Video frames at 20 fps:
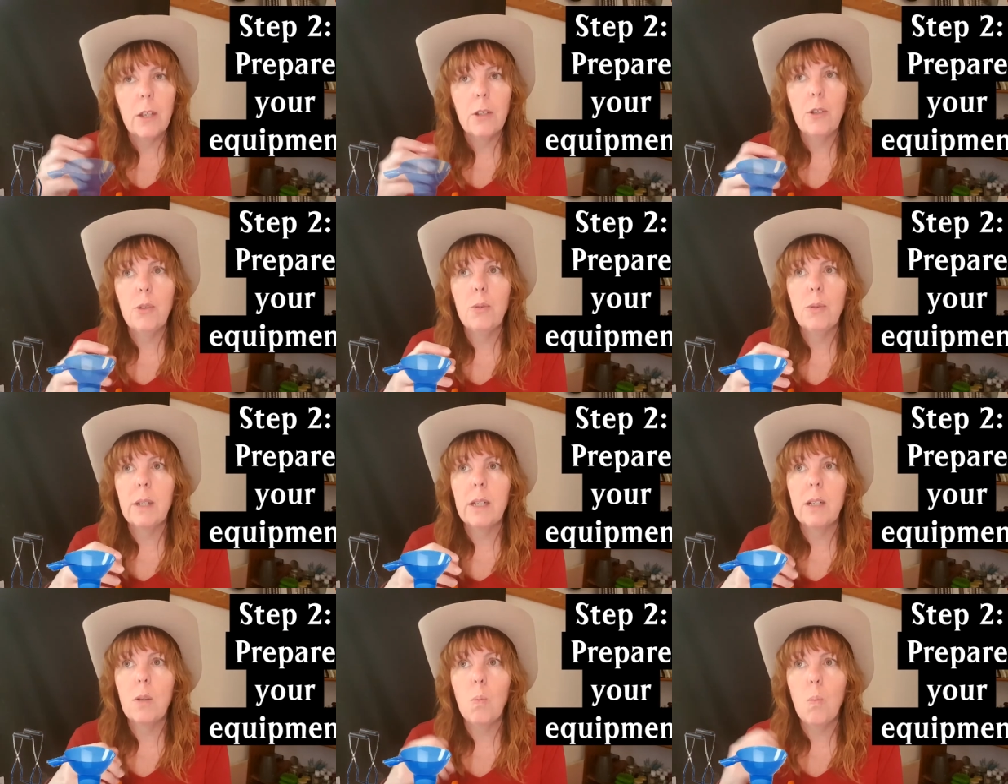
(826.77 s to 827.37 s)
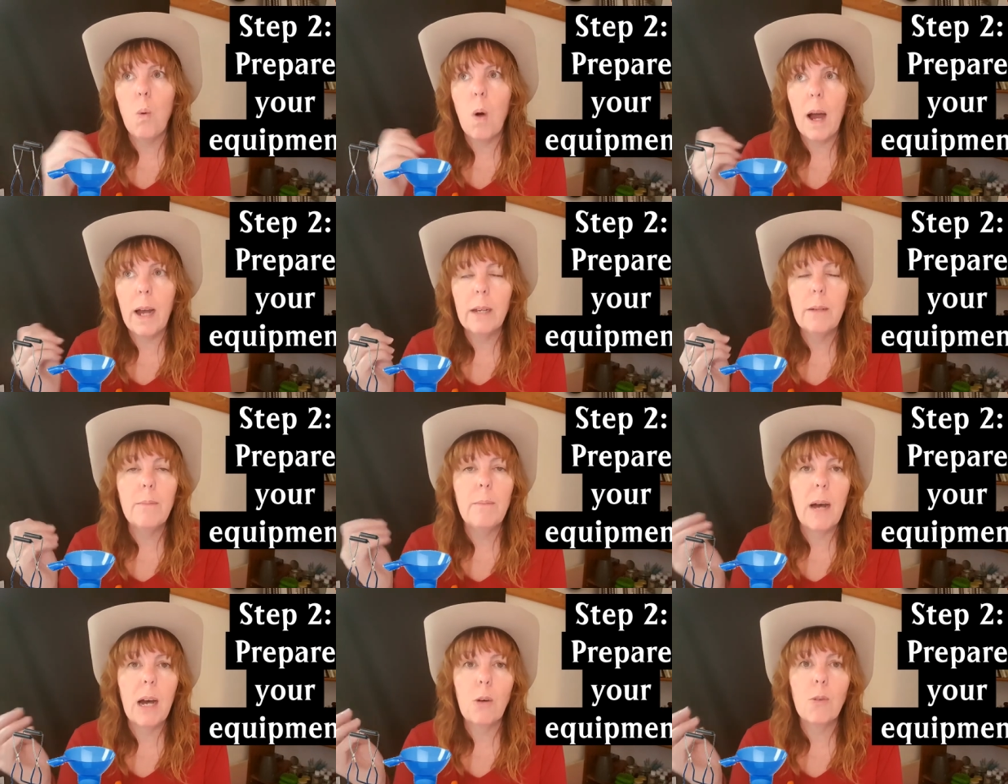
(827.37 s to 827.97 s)
You need a
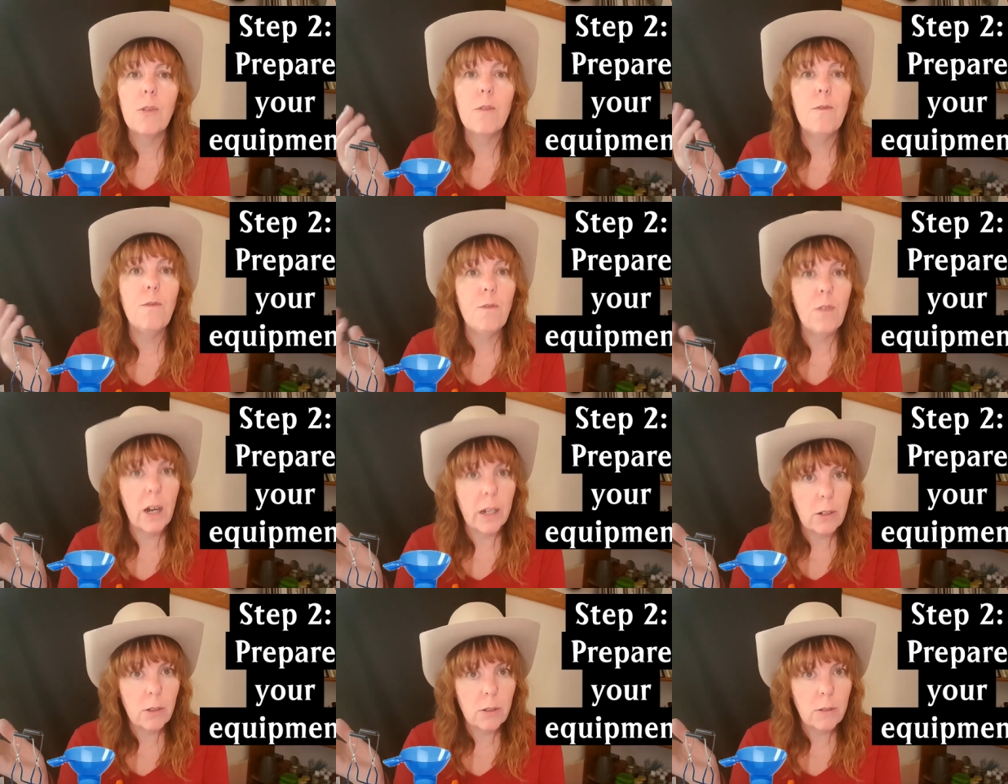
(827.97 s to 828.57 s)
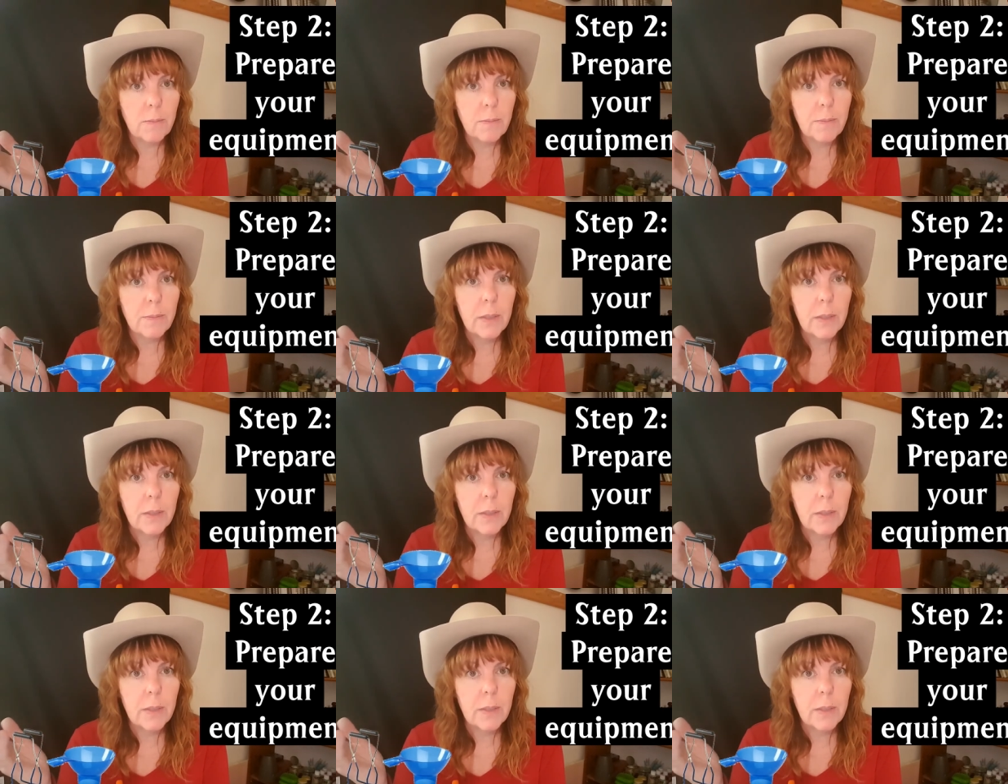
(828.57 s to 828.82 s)
wide mouth funnel.